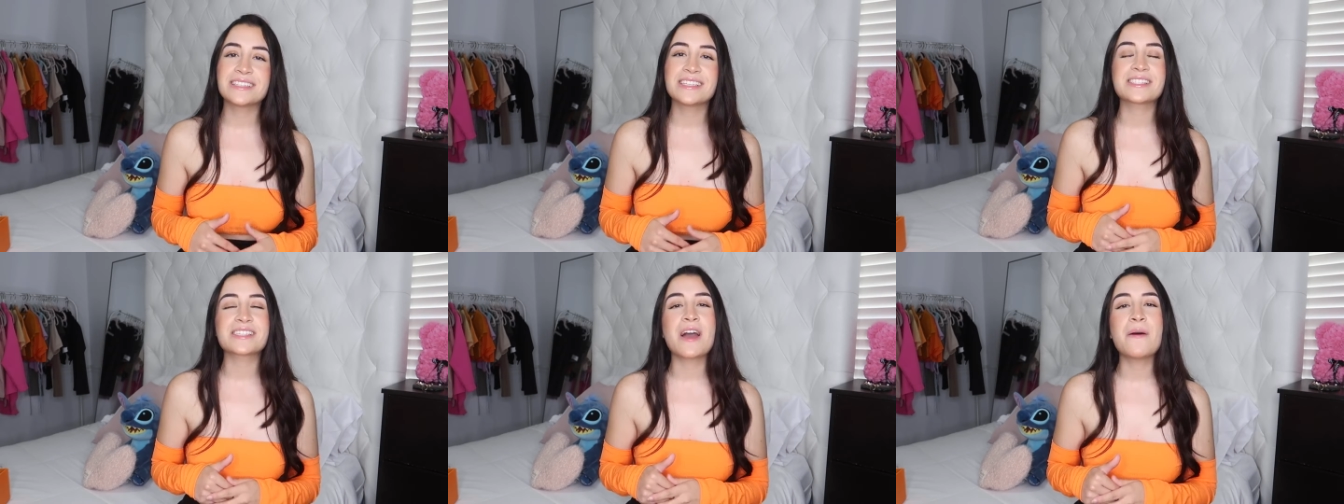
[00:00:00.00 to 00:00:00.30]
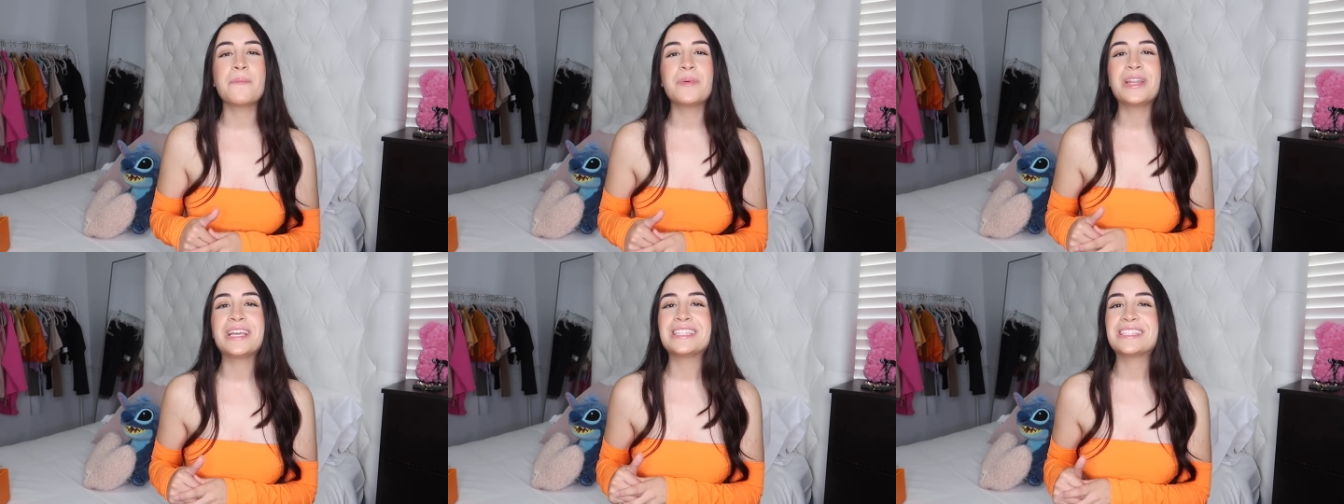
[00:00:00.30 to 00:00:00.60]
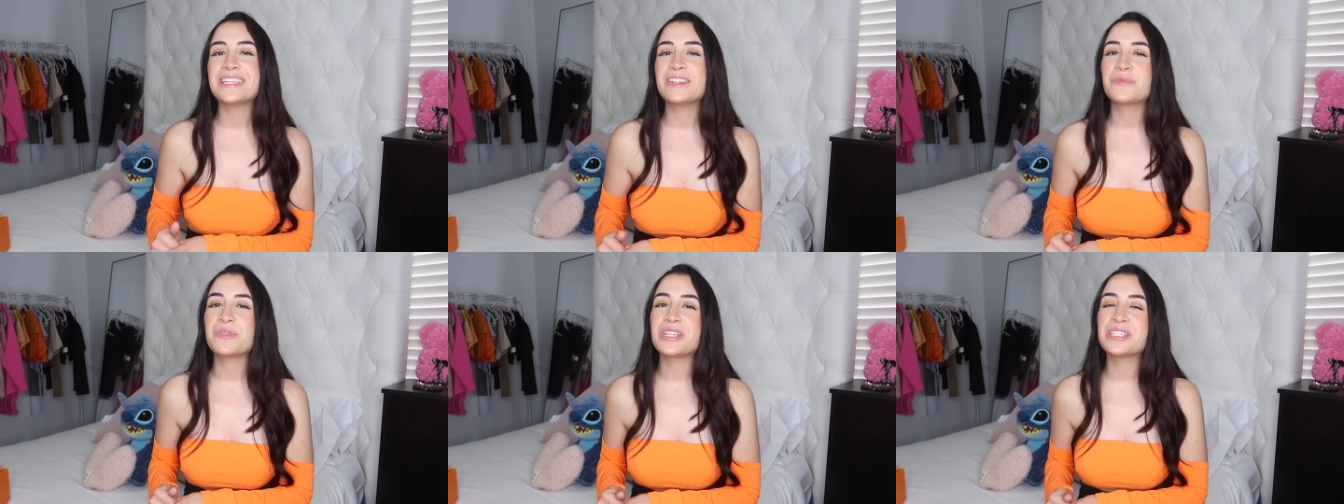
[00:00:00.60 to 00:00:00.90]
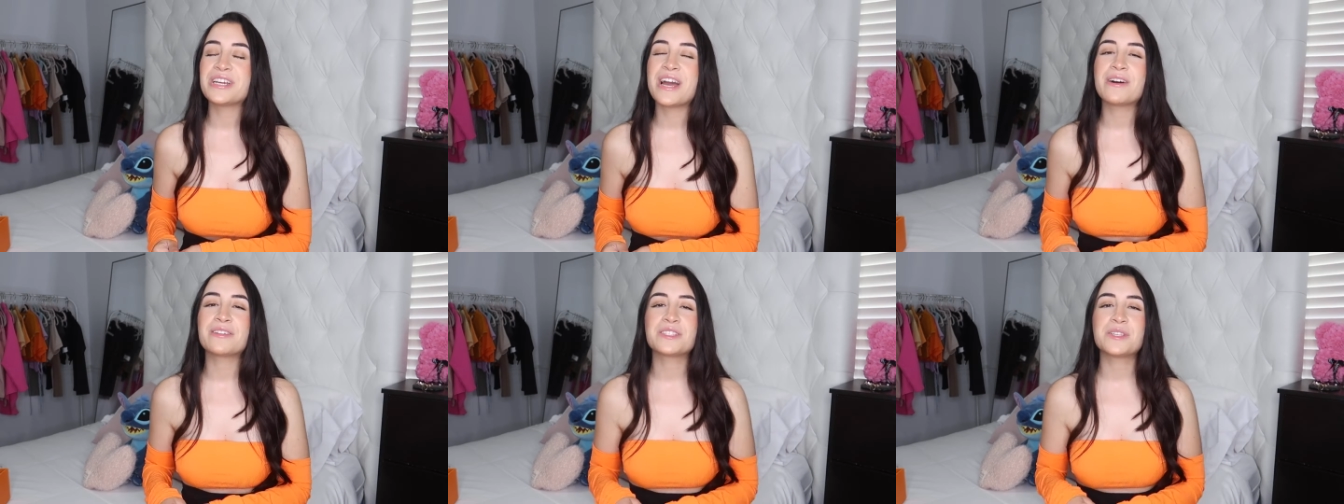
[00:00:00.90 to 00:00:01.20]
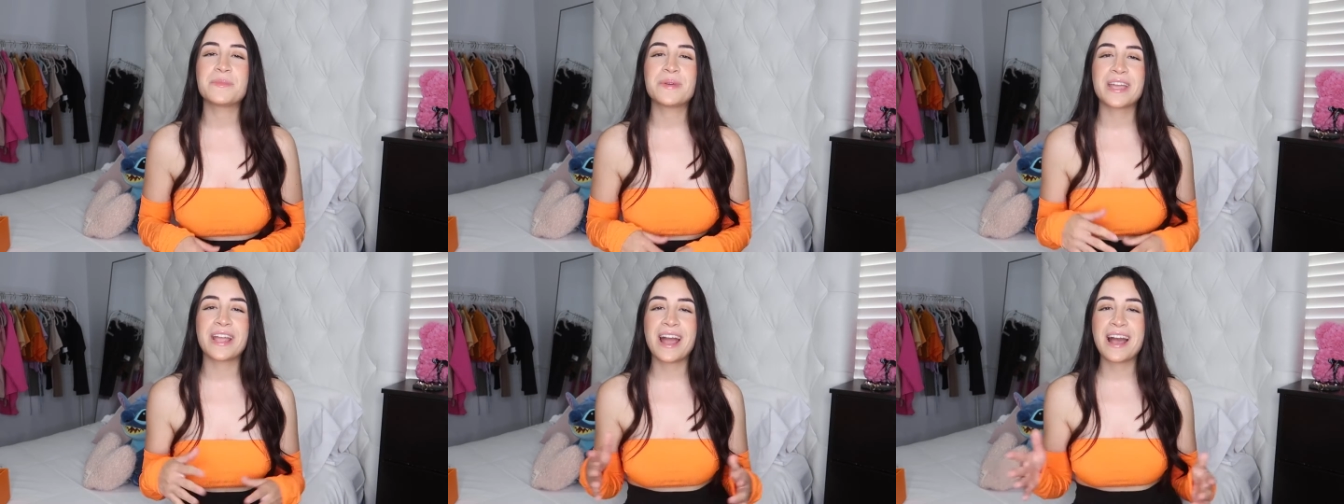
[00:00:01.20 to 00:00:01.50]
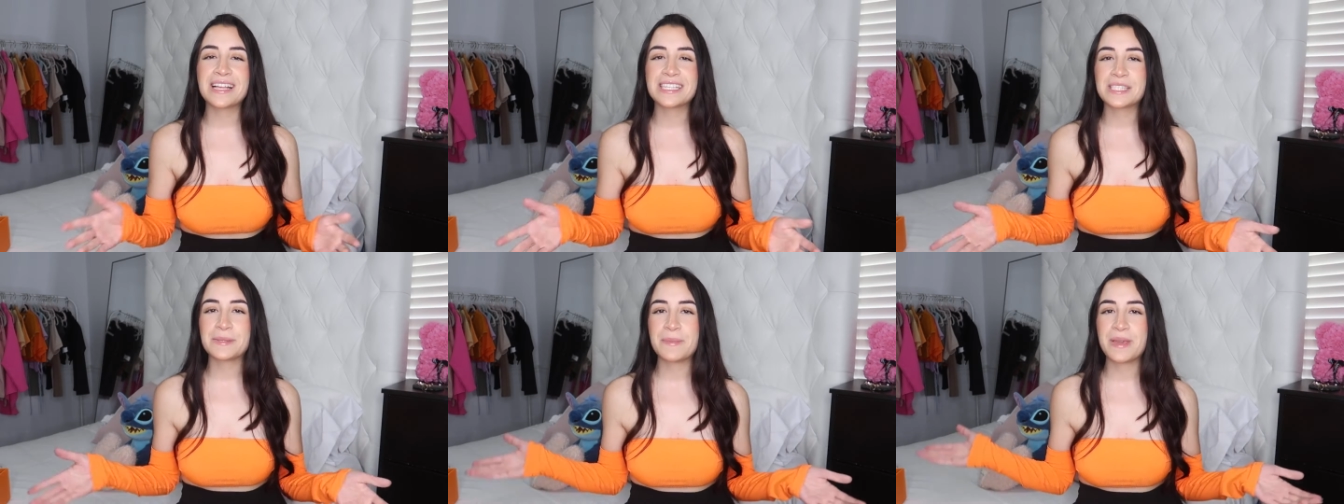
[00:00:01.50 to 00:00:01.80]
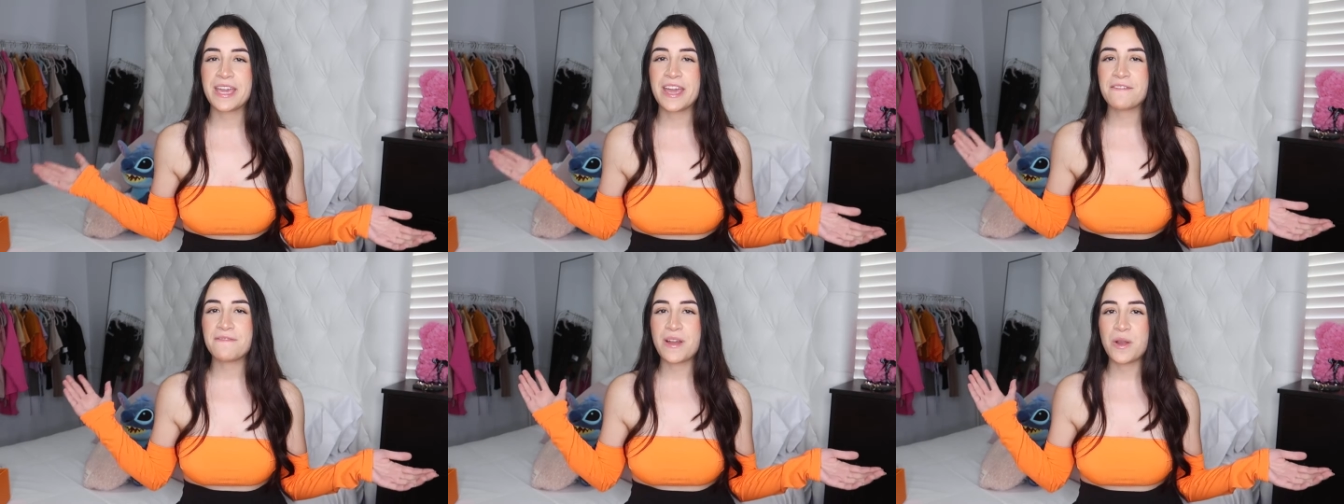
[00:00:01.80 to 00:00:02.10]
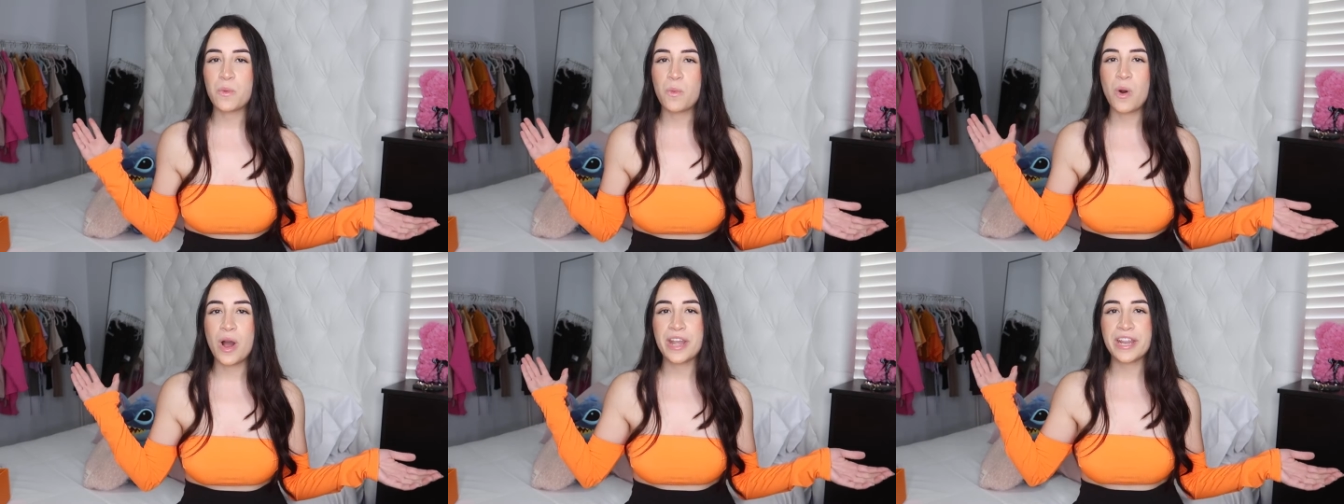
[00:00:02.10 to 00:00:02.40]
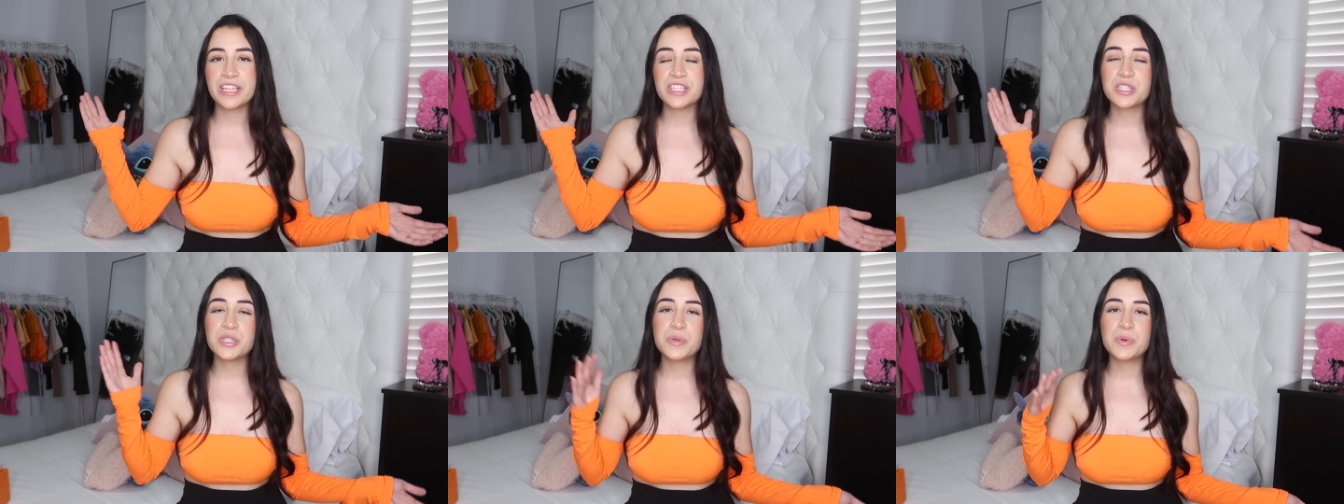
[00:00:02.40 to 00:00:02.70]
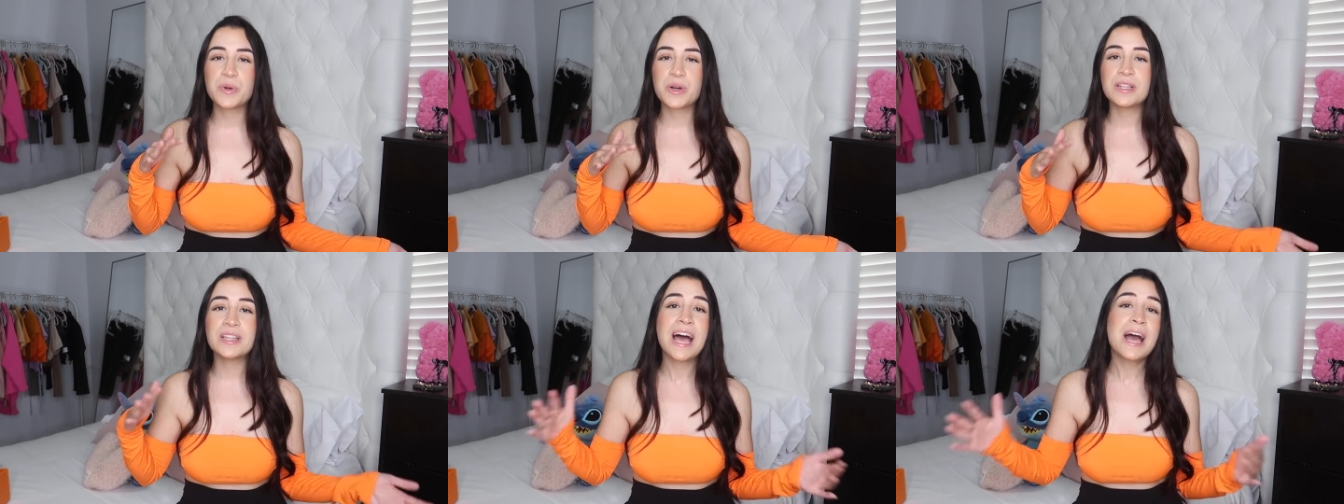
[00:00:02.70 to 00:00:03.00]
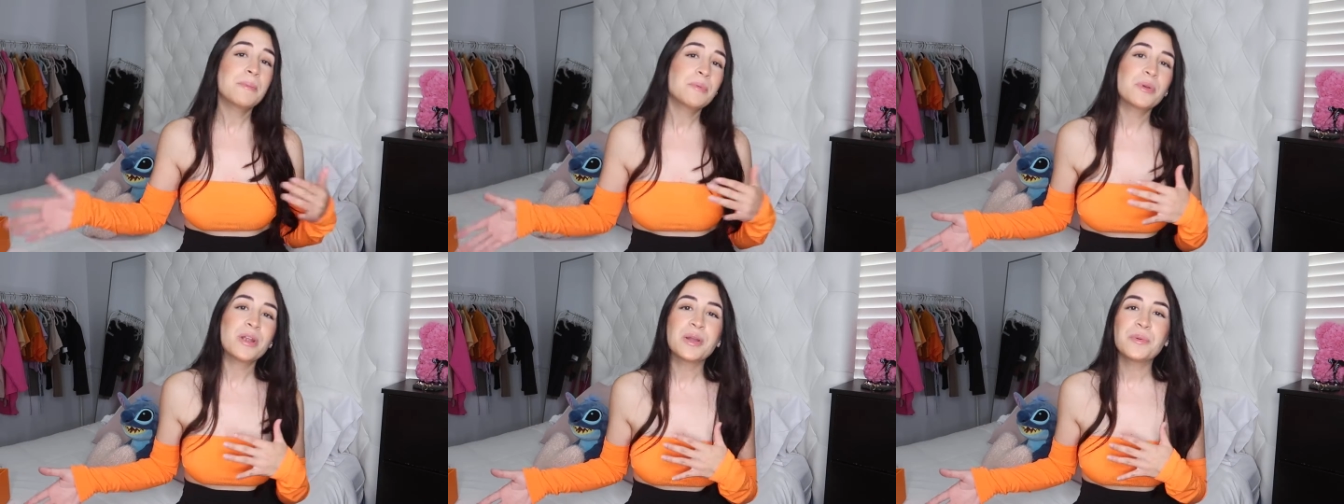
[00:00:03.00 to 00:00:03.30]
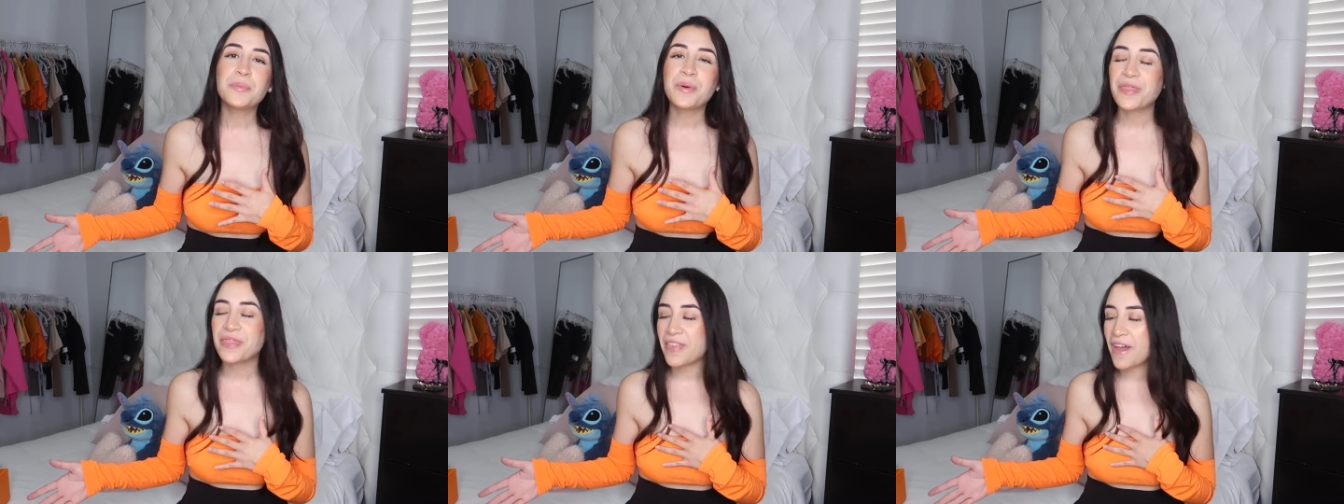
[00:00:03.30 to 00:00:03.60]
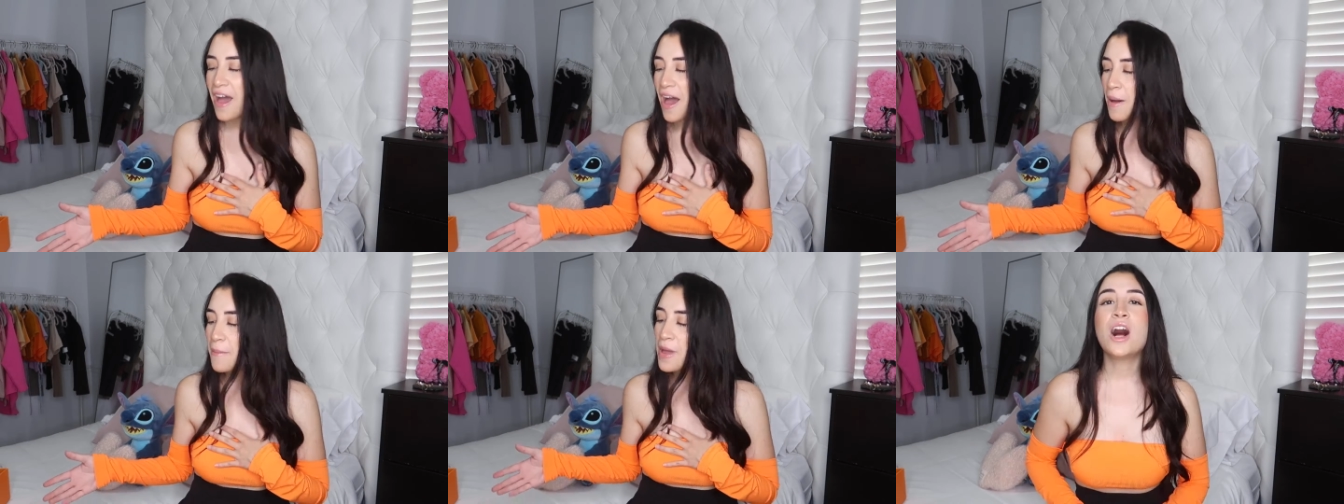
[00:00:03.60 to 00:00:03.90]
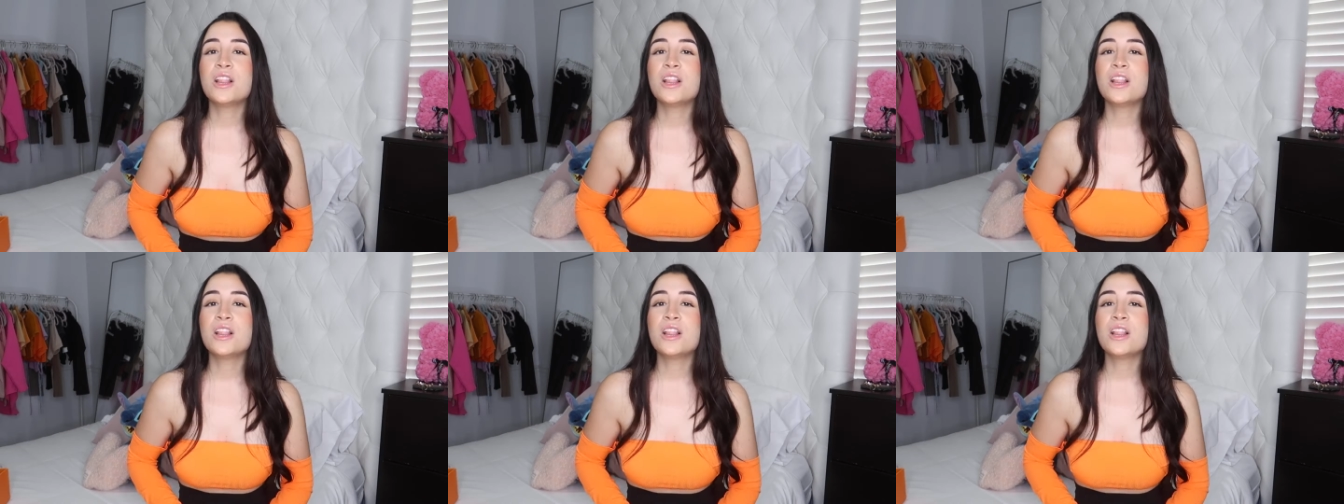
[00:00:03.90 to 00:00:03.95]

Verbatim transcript: This company did reach out to me and asked me if I wanted to collaborate with them.